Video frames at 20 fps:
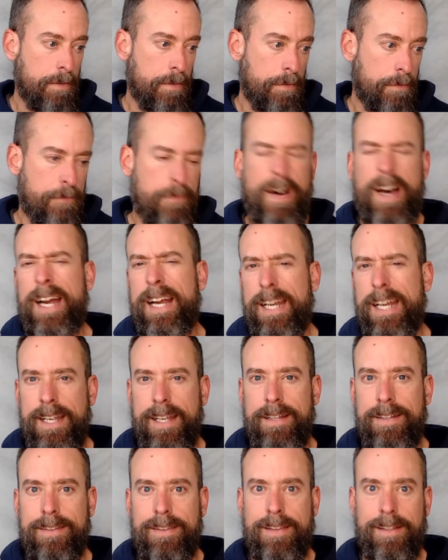
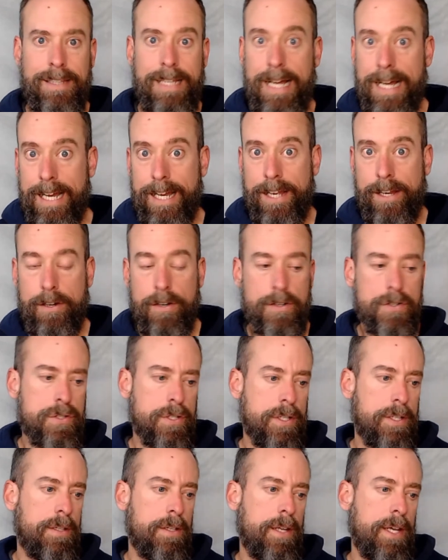fighting the liars and,